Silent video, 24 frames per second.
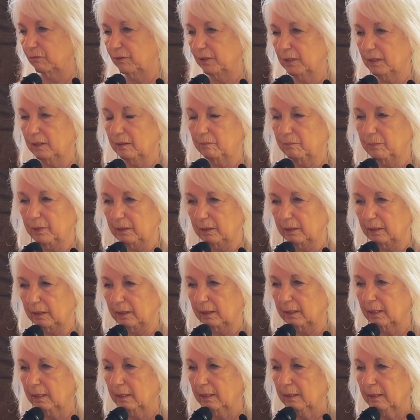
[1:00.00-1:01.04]
written
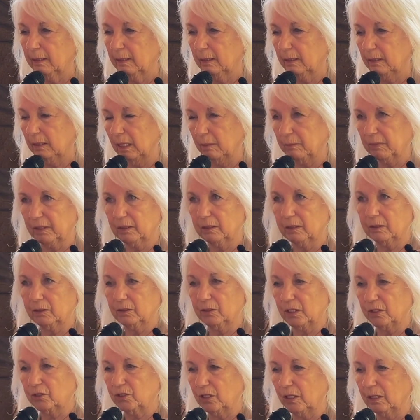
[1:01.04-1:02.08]
by Lama
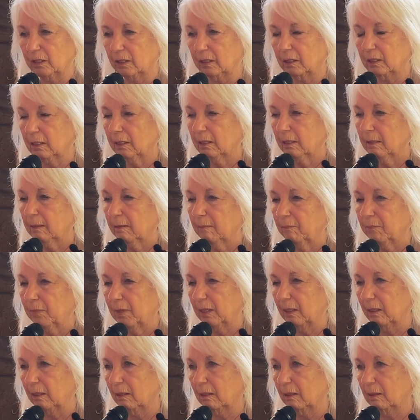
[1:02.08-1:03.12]
Yeshe,
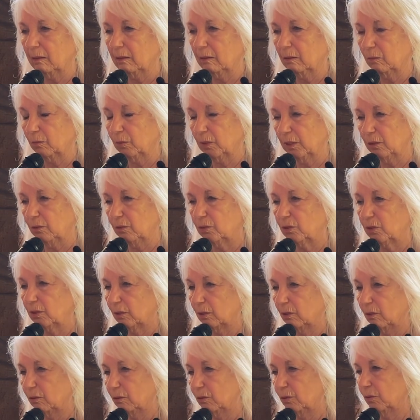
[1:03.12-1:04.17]
and we used to
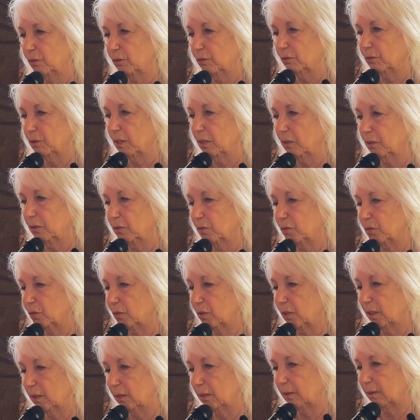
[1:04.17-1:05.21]
go to
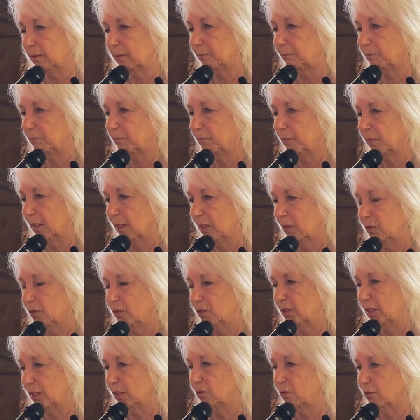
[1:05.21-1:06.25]
his
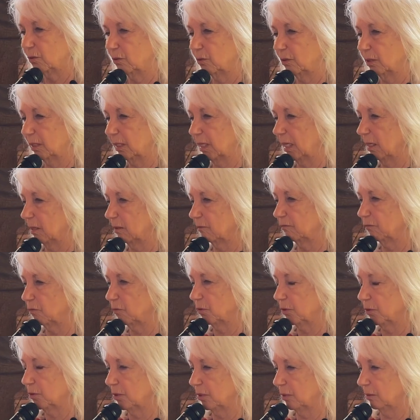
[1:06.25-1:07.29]
center in
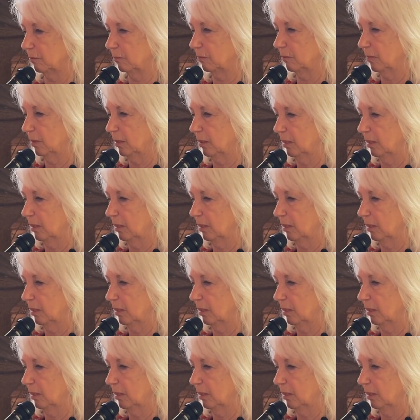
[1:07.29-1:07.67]
California.